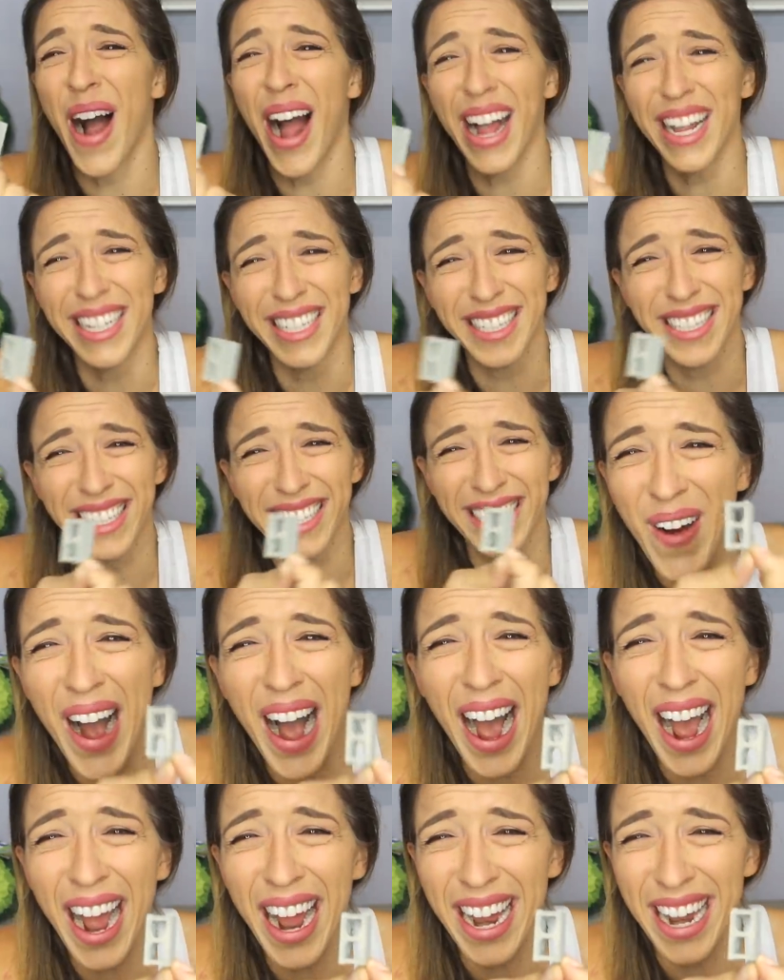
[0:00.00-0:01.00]
What?
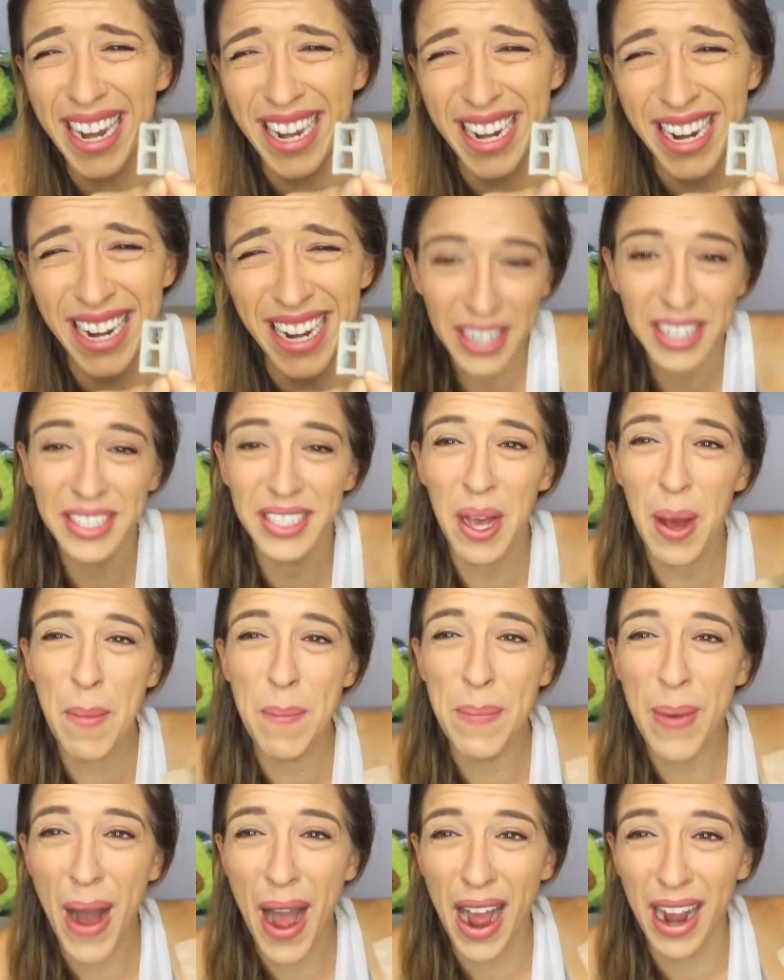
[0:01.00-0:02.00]
Why? There's
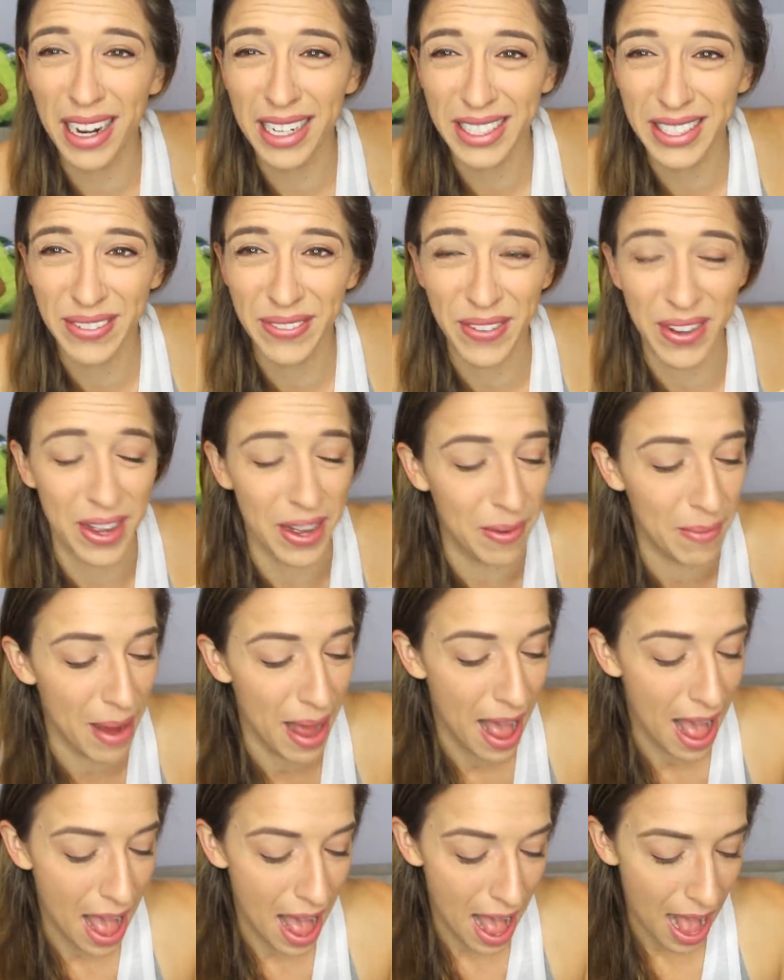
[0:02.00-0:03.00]
a box of
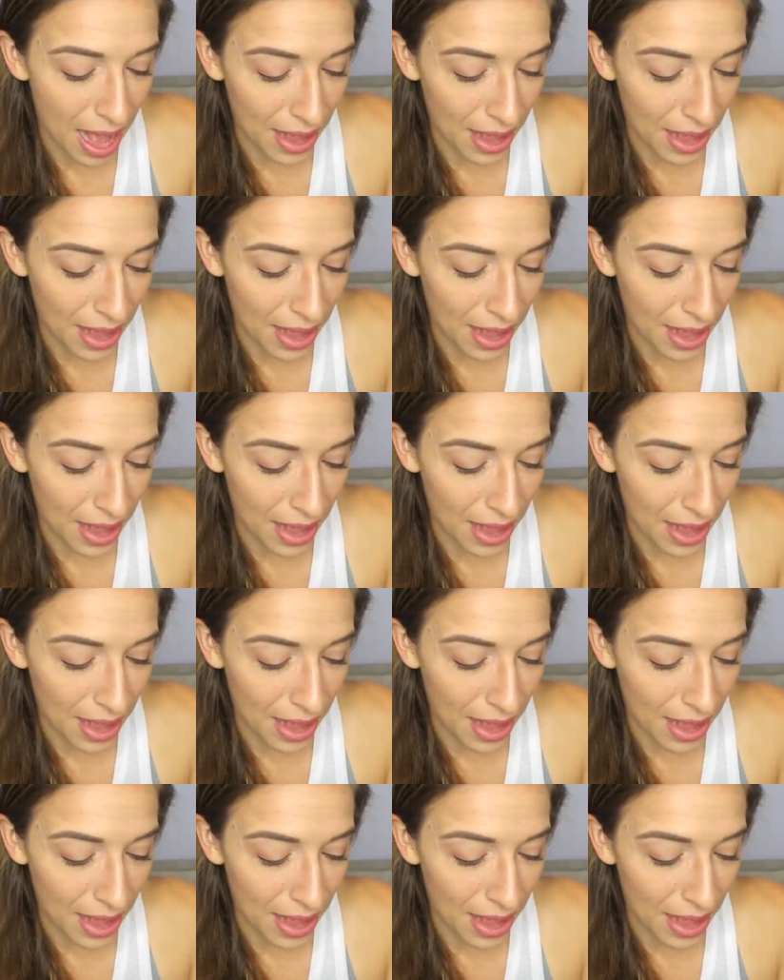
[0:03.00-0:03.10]
them.